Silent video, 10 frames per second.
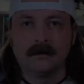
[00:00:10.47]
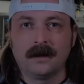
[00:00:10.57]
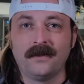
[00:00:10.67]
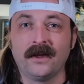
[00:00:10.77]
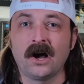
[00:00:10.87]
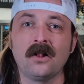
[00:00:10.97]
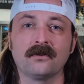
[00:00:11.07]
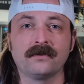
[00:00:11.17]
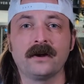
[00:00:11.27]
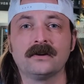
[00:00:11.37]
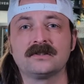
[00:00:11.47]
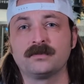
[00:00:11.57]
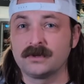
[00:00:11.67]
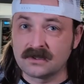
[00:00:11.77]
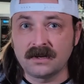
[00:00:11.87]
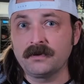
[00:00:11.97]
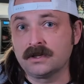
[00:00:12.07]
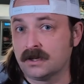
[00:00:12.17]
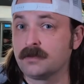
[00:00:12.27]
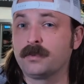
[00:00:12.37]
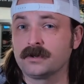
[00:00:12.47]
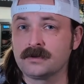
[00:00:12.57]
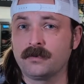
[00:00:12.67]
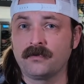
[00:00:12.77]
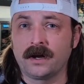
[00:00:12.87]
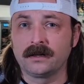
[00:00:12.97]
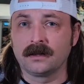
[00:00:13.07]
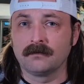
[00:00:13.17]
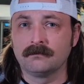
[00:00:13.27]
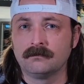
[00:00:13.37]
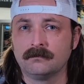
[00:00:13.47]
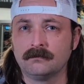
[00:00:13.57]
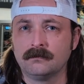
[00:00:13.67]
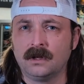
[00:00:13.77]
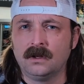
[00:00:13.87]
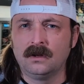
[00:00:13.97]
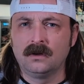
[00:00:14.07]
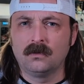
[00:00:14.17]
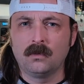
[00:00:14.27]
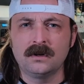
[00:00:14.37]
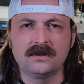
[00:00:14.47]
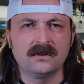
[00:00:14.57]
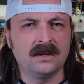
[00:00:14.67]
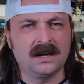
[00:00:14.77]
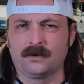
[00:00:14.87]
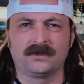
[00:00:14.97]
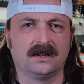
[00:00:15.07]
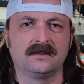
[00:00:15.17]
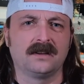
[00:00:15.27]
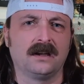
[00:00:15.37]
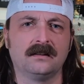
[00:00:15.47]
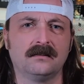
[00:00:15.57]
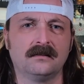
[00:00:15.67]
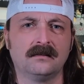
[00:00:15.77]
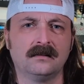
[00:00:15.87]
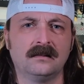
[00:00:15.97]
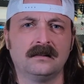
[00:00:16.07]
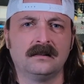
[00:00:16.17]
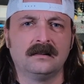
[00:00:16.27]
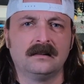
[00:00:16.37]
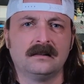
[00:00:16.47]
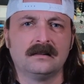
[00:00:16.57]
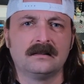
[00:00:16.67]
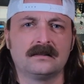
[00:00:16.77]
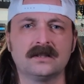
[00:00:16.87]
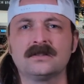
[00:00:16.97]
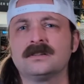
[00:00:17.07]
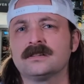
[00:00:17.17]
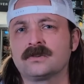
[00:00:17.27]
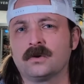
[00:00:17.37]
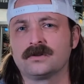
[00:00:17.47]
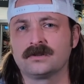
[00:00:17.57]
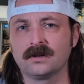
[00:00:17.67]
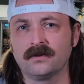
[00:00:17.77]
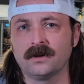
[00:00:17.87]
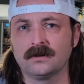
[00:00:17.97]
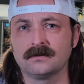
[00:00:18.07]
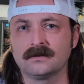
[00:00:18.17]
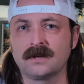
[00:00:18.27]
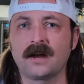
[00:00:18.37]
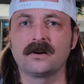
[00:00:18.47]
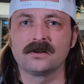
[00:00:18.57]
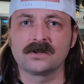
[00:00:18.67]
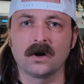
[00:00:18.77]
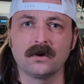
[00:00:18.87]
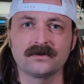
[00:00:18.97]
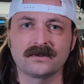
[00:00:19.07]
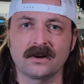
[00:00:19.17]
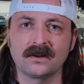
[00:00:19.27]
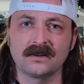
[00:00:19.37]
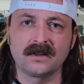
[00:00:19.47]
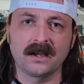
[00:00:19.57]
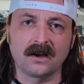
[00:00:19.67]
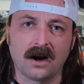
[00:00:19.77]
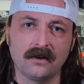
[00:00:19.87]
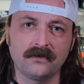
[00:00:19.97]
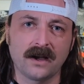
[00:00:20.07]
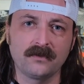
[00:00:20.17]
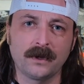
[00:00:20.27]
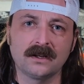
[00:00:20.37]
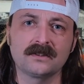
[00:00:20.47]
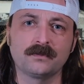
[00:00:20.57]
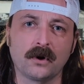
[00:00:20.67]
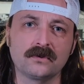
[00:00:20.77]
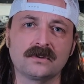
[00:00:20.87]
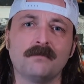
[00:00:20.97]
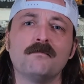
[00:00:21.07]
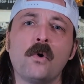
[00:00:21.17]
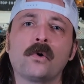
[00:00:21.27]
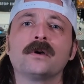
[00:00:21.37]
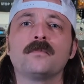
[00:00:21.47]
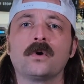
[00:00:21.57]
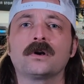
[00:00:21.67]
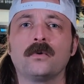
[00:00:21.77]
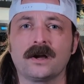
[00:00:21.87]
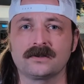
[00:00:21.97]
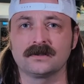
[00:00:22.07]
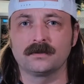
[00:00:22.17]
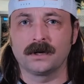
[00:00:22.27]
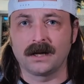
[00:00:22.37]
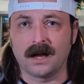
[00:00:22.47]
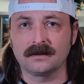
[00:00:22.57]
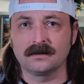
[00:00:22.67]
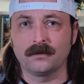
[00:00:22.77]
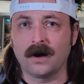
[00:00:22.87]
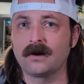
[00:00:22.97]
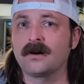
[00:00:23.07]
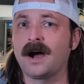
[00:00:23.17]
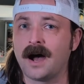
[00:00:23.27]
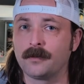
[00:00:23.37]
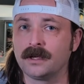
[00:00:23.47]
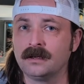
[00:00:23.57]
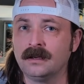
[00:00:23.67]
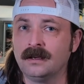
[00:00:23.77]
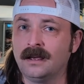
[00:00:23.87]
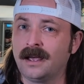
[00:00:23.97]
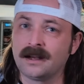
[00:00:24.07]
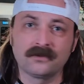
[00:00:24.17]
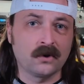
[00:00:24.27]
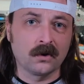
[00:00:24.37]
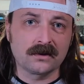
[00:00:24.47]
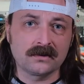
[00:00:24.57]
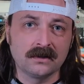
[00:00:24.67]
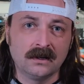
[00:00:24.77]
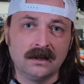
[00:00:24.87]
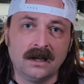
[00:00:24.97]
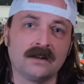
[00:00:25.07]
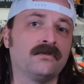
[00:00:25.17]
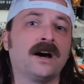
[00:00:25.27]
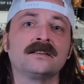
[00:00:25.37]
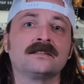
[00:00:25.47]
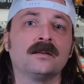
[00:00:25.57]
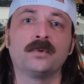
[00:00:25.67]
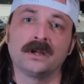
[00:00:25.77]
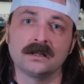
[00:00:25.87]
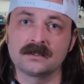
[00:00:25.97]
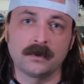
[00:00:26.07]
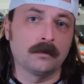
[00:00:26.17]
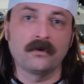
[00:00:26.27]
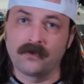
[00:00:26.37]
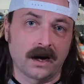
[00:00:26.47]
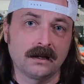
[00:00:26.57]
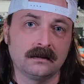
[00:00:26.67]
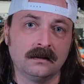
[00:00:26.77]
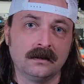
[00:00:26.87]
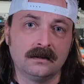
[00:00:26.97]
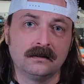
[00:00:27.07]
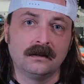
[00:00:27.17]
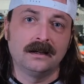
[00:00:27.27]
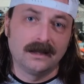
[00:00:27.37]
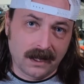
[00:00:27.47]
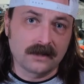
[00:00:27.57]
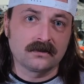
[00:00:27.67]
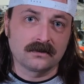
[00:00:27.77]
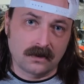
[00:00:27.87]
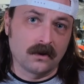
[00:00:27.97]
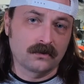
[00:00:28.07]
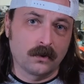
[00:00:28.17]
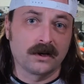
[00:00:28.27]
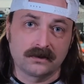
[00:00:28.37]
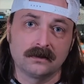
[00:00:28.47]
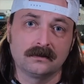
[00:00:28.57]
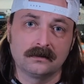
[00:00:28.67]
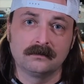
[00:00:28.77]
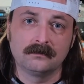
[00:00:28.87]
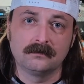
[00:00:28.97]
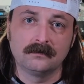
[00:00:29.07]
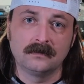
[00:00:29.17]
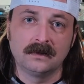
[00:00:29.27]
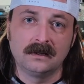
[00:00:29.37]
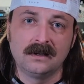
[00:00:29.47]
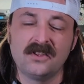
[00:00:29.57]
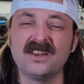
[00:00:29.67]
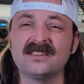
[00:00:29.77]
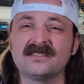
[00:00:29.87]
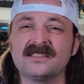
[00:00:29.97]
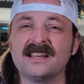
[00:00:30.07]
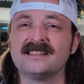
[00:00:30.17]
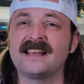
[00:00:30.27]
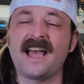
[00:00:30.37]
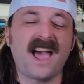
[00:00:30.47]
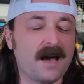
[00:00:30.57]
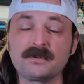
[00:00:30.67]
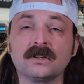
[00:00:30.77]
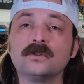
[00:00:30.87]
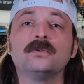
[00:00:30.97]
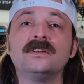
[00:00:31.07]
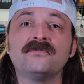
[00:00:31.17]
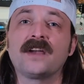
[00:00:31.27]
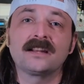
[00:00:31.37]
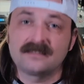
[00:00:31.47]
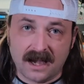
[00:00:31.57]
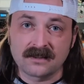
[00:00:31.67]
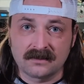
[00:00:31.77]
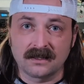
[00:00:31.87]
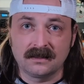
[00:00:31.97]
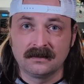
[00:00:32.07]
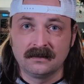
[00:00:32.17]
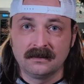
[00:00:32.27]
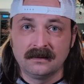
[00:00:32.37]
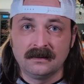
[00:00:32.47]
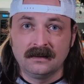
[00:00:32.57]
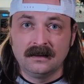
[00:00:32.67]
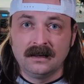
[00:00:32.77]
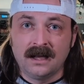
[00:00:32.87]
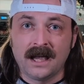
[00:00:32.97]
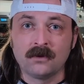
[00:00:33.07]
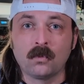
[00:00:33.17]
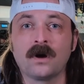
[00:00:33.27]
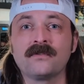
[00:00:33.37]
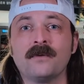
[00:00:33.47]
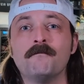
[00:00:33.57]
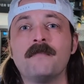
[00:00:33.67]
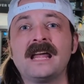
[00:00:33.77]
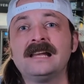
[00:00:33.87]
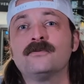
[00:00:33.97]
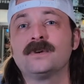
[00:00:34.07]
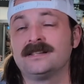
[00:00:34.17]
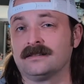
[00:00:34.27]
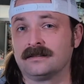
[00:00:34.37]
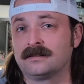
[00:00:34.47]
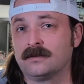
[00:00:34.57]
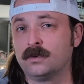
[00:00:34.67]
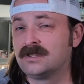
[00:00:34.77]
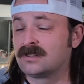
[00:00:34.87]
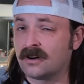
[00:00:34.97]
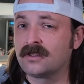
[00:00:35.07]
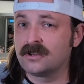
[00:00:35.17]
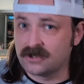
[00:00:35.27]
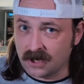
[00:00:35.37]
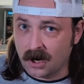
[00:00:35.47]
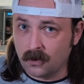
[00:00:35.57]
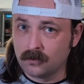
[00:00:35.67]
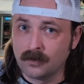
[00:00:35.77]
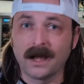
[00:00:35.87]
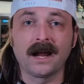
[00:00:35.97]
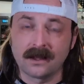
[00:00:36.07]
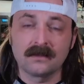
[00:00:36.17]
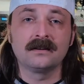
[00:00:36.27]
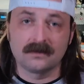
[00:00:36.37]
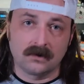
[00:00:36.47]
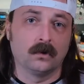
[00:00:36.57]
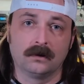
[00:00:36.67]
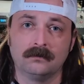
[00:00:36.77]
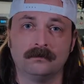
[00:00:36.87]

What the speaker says: and they all are very specific to the person providing them. What did you think I was going to say? Since the Discord server and Saturday show has started to take off, I've been exposed to more and more questions being asked about our hobby, and of course, advice and opinions being provided in answers to those questions. This is absolutely fantastic, and one of the main reasons we started the show and the Discord.